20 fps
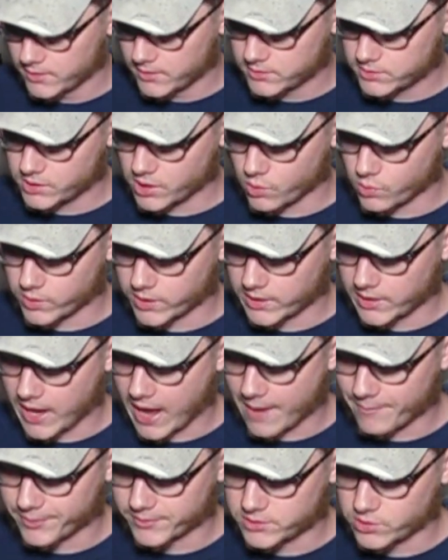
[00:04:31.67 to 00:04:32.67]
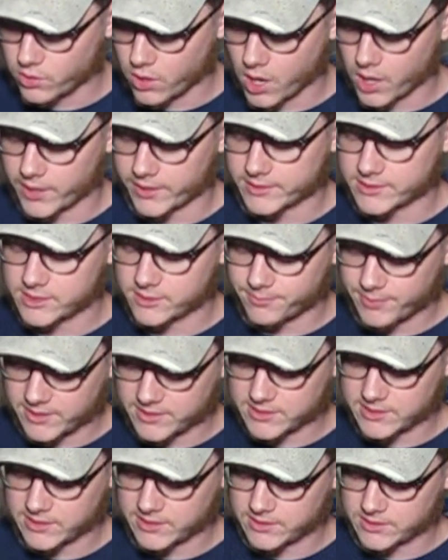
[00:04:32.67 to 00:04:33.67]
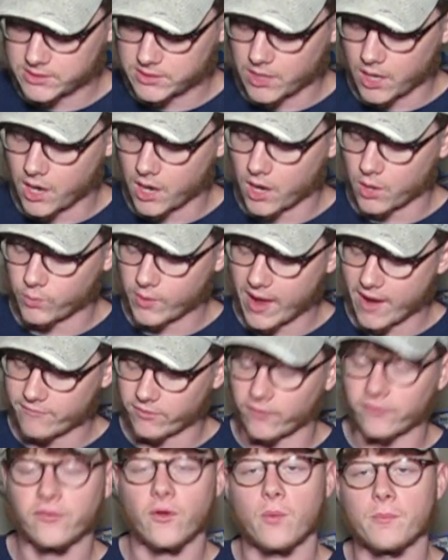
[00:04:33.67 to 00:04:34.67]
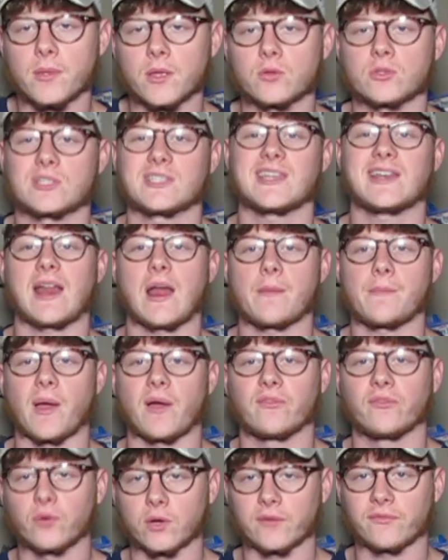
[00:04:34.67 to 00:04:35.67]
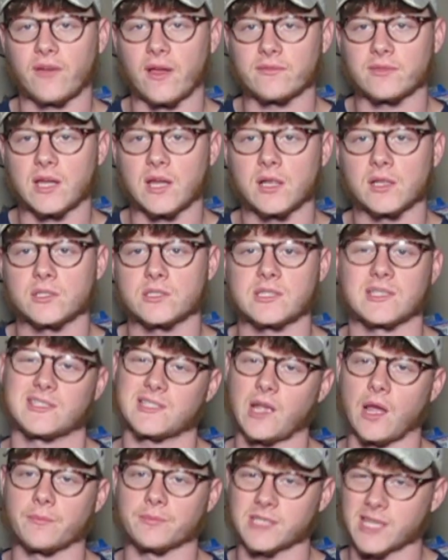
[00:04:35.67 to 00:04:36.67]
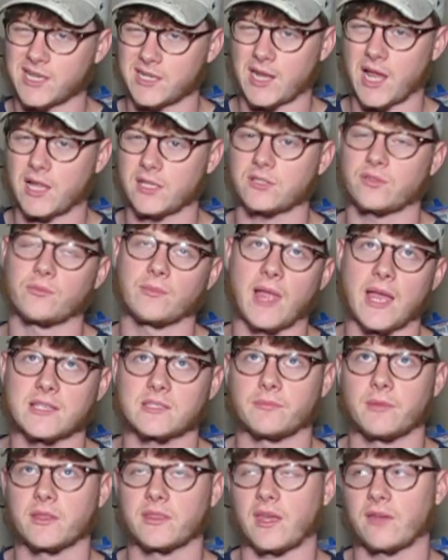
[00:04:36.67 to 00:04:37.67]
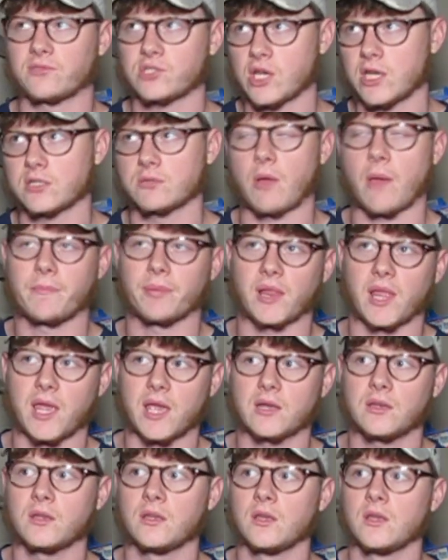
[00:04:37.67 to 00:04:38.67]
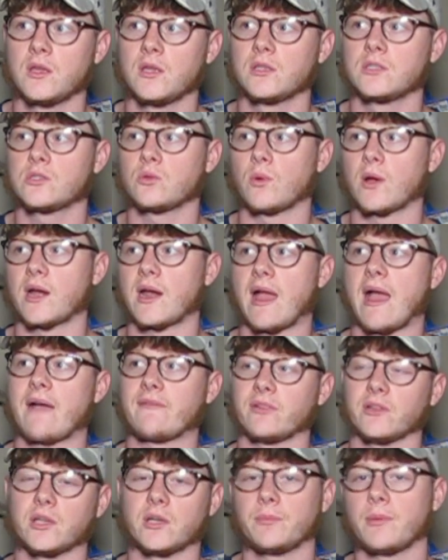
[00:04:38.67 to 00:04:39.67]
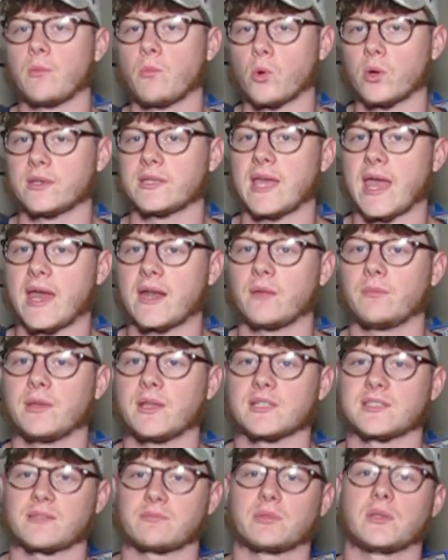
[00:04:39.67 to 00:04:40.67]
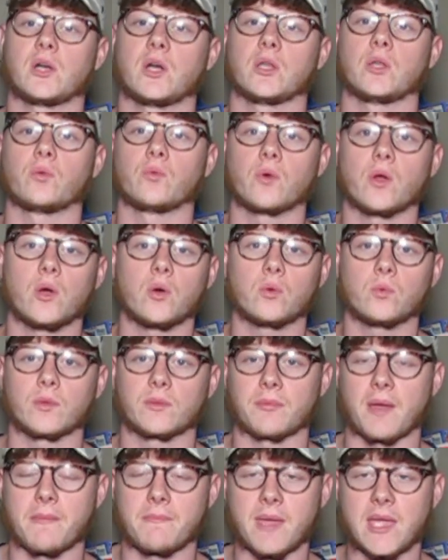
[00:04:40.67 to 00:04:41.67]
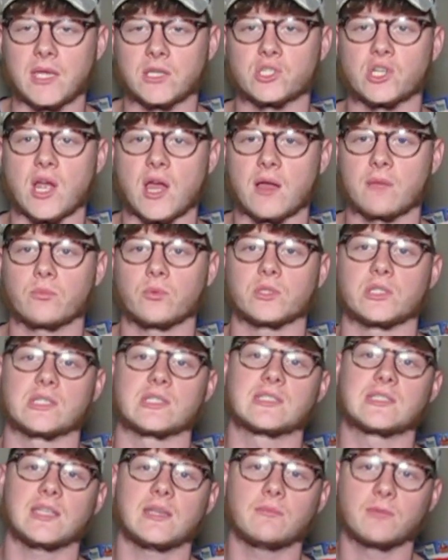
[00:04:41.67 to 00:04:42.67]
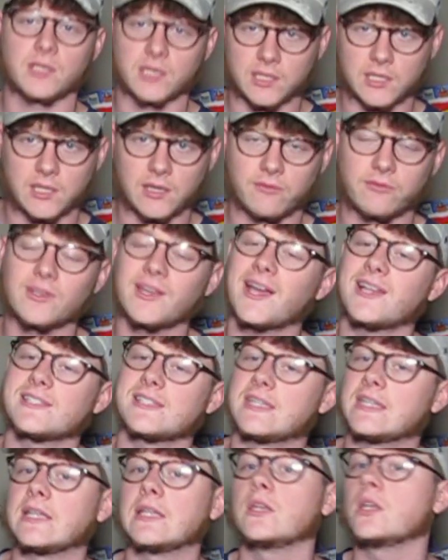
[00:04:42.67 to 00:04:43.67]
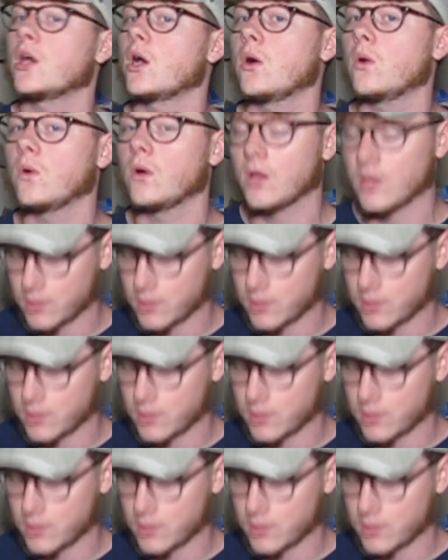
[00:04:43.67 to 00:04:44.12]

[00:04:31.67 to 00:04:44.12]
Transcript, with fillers: So we're gonna hop into our expenses. Uh, we have our phone bill sitting at about $45. It's up $10 from last month. I've changed my plan where I have a little bit more data because I've been on the road with my main job, which is steam cleaning, if you guys didn't know.